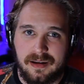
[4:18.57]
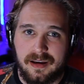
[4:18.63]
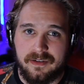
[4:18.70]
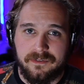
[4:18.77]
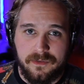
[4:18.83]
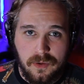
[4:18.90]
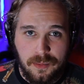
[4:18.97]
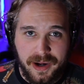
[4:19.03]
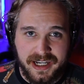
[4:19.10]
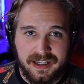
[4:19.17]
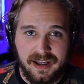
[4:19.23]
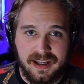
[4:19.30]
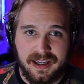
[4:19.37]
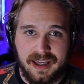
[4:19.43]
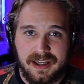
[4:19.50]
And for my
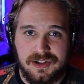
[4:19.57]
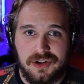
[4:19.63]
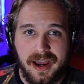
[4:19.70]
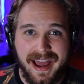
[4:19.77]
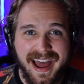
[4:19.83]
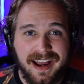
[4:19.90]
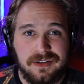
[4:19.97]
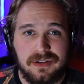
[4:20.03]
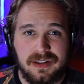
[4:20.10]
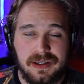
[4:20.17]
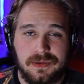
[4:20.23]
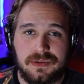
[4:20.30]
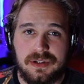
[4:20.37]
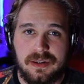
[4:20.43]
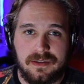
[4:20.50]
cutting edge, I actually
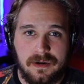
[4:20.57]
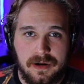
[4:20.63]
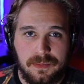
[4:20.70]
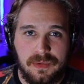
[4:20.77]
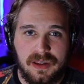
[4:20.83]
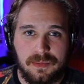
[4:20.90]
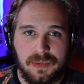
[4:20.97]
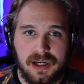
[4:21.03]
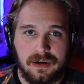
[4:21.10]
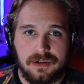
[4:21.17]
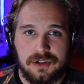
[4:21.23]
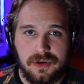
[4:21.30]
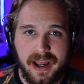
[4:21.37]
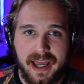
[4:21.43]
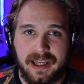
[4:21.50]
used 30mm
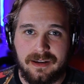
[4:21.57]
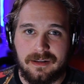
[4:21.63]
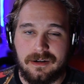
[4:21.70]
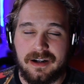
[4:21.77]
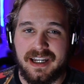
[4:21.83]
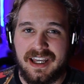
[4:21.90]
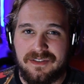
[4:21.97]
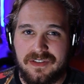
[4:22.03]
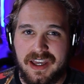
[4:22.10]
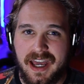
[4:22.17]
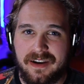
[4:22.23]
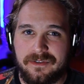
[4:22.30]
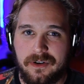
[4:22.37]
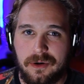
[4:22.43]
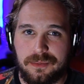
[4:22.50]
triangular
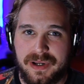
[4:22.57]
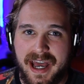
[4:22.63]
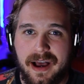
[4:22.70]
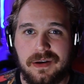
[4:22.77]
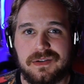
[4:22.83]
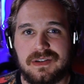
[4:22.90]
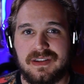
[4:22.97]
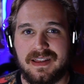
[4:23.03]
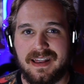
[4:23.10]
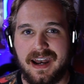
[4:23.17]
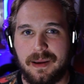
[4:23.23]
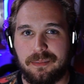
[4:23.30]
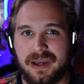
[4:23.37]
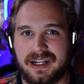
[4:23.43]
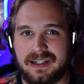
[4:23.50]
EVA foam dowels that
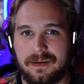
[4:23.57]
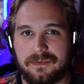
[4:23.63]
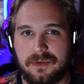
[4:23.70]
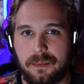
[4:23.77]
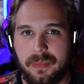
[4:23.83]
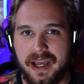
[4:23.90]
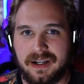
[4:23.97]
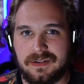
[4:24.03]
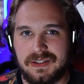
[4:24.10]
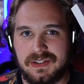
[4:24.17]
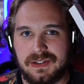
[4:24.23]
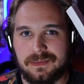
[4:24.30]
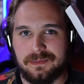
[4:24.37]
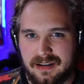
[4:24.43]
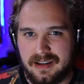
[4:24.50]
I picked up from Michaels.